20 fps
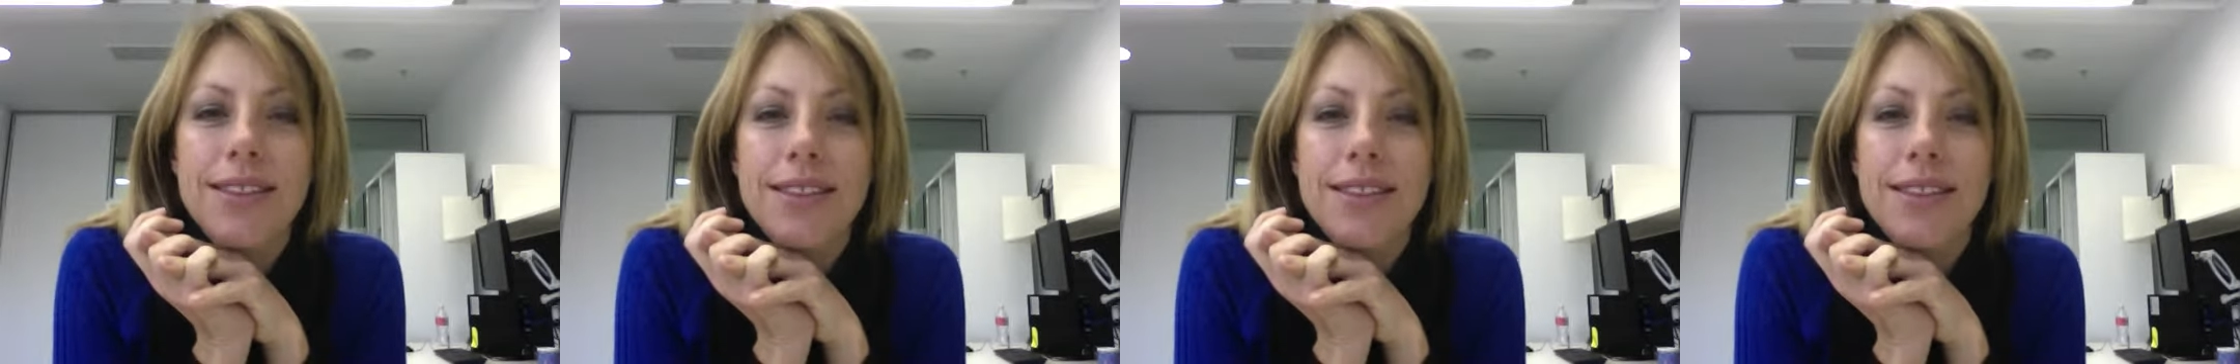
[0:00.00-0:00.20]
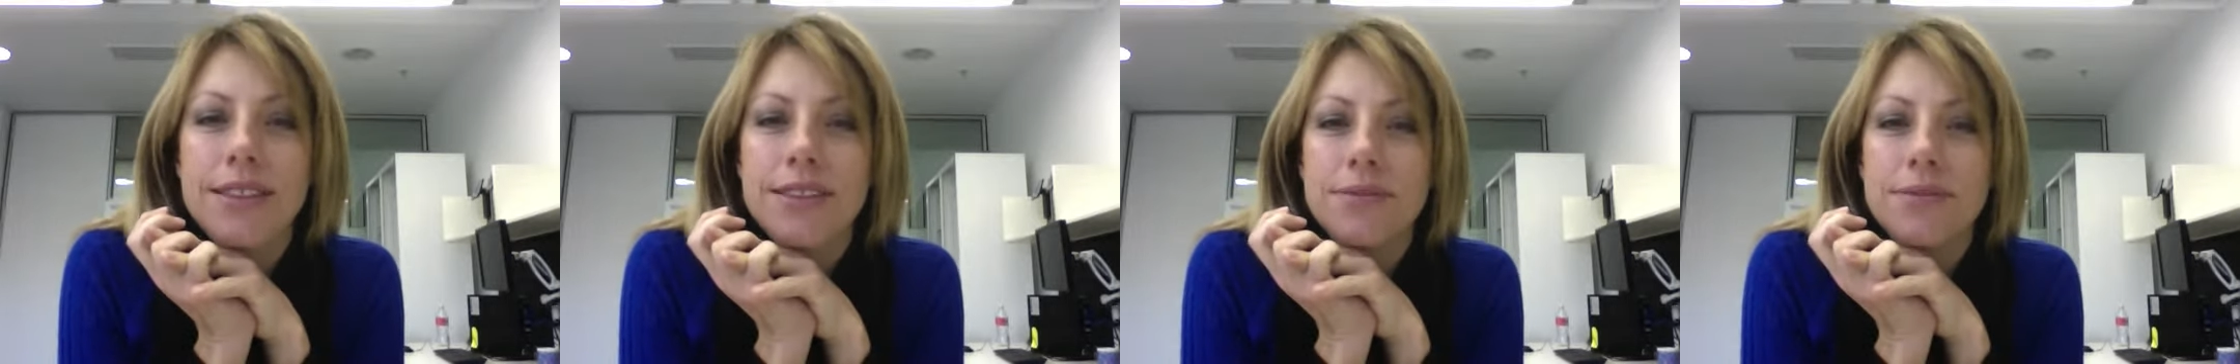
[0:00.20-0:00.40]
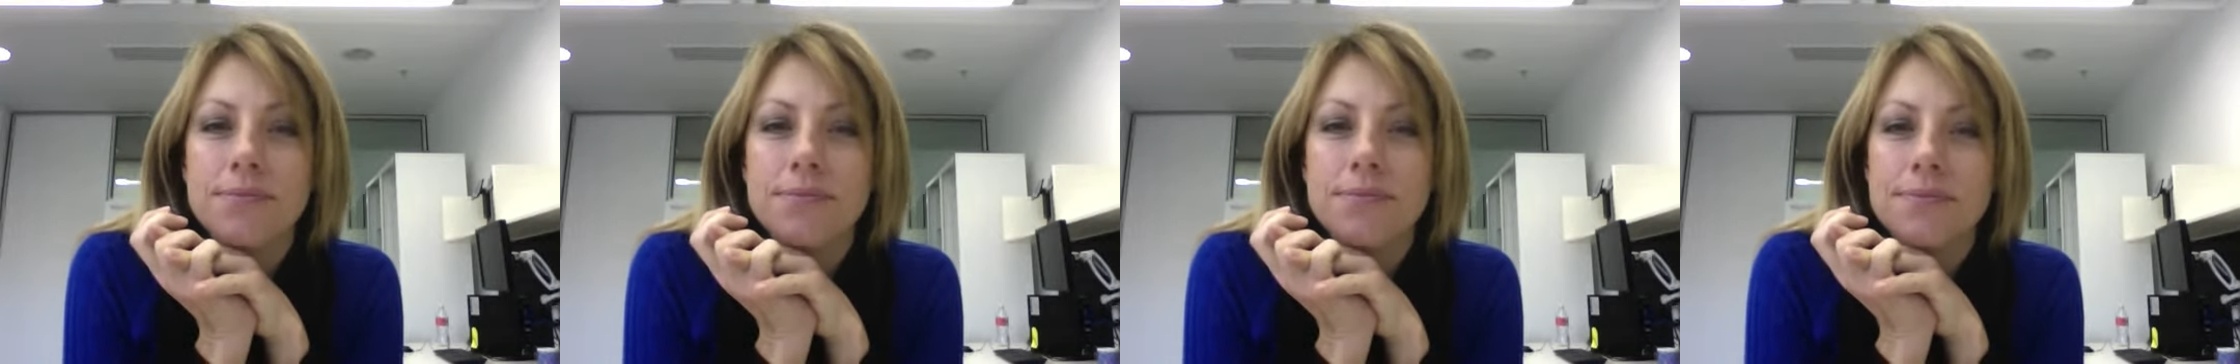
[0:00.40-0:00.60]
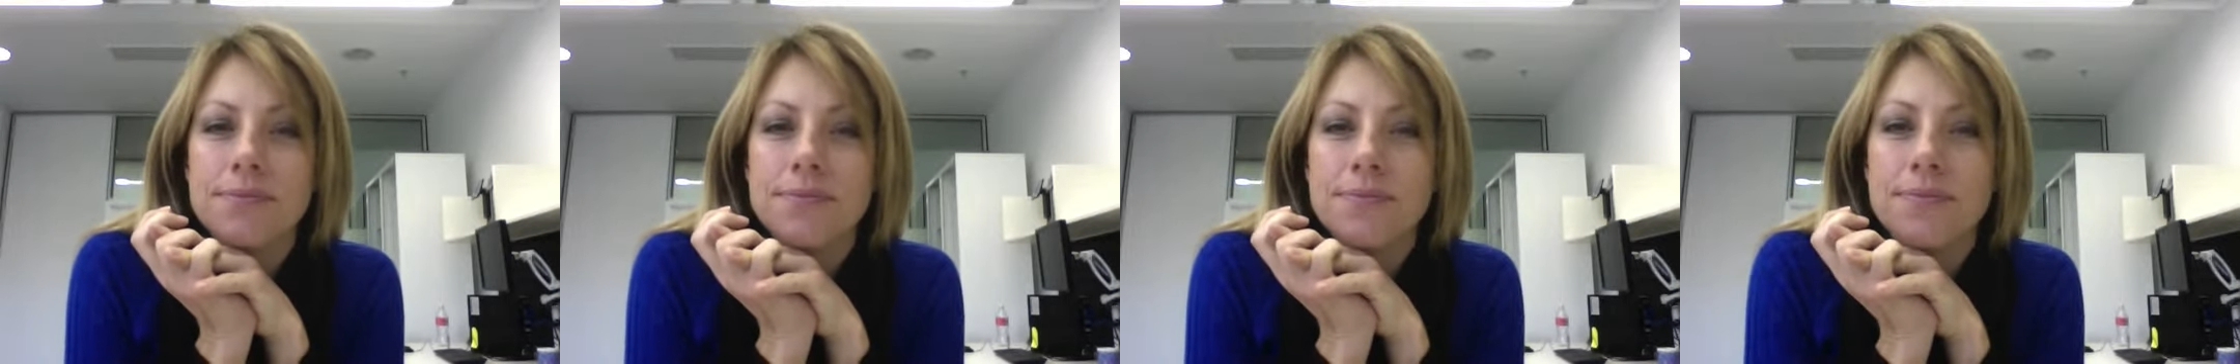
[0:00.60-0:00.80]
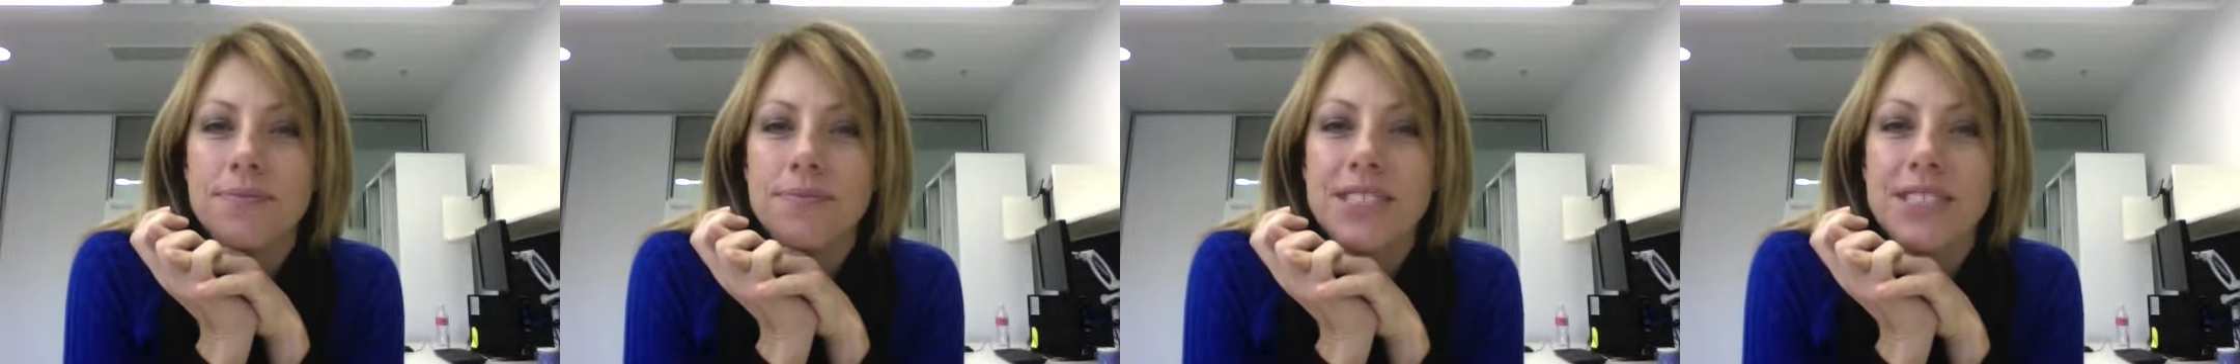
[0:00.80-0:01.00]
that
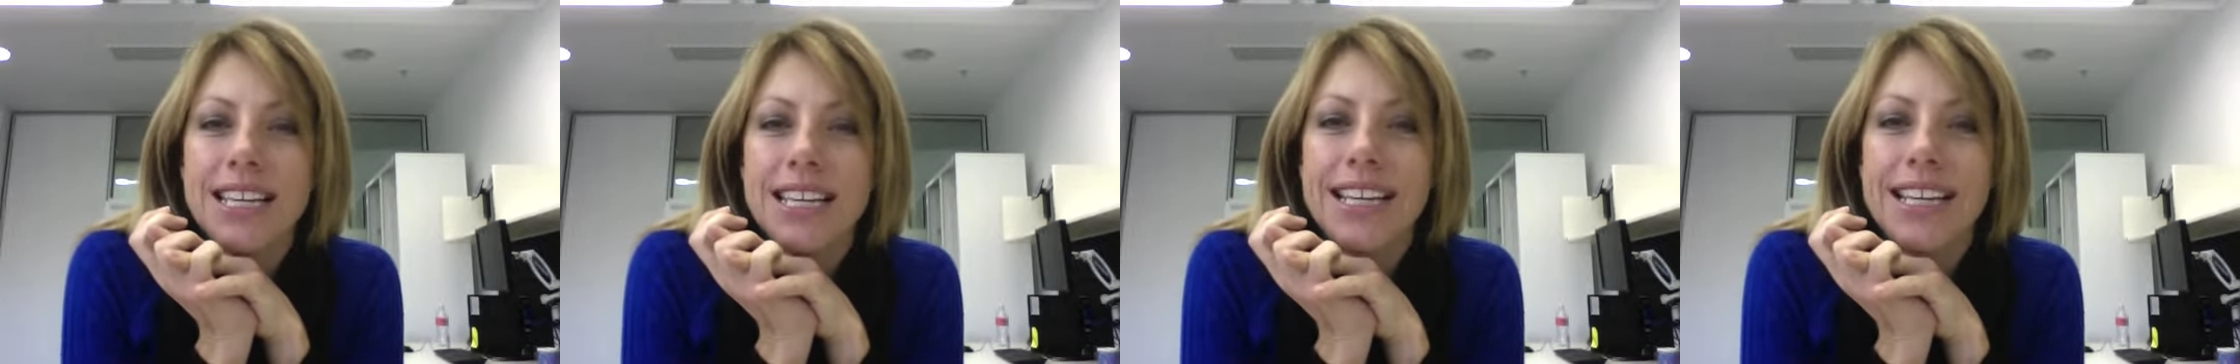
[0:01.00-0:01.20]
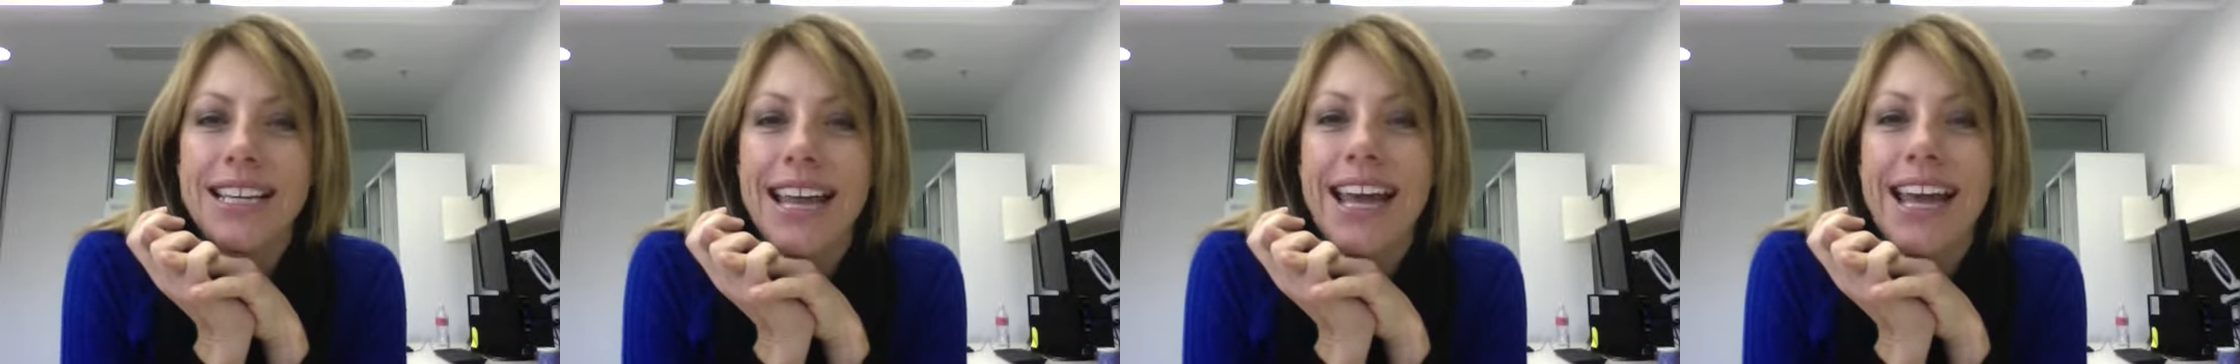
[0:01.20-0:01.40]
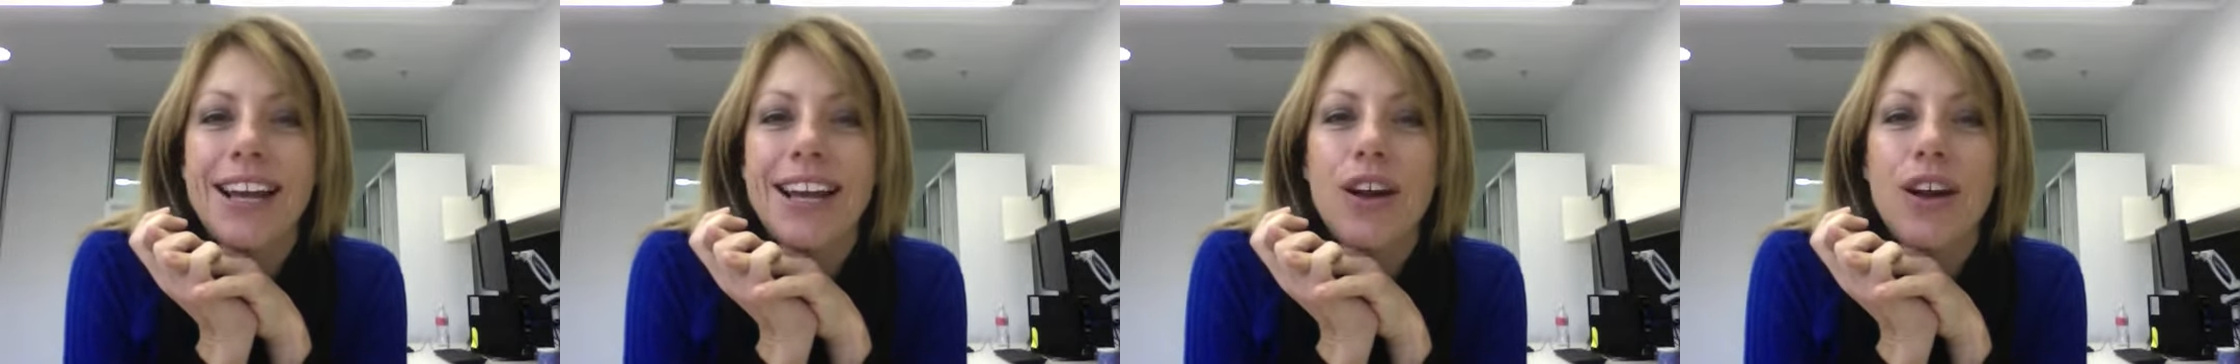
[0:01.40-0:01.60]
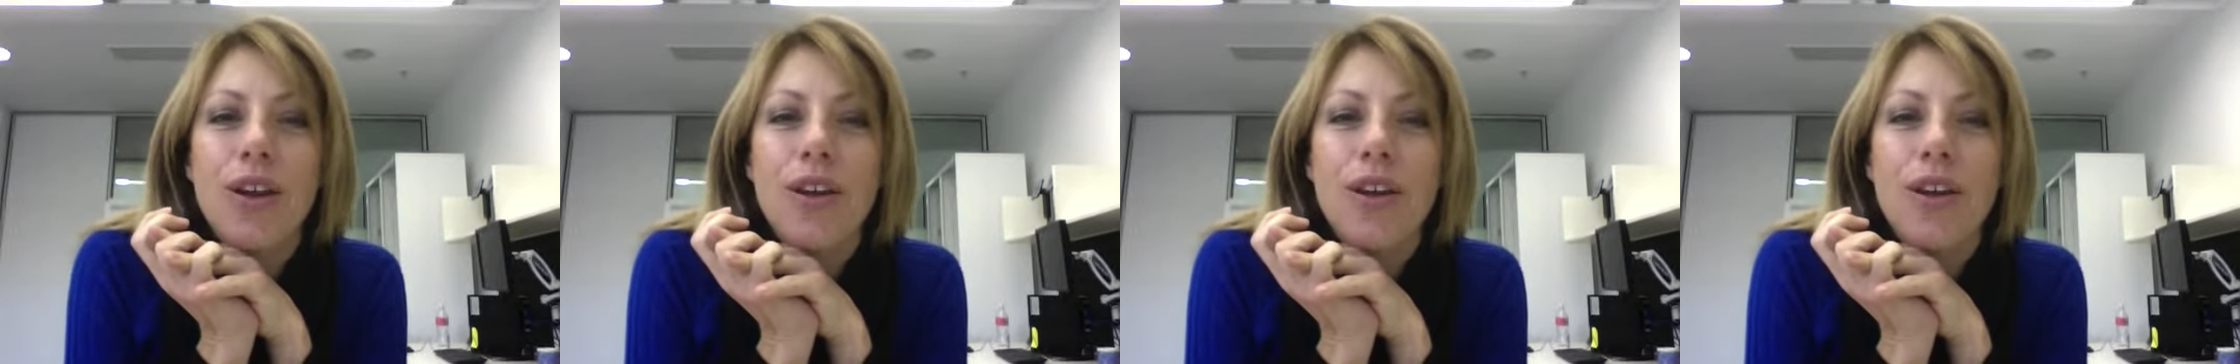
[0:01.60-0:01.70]
secondhand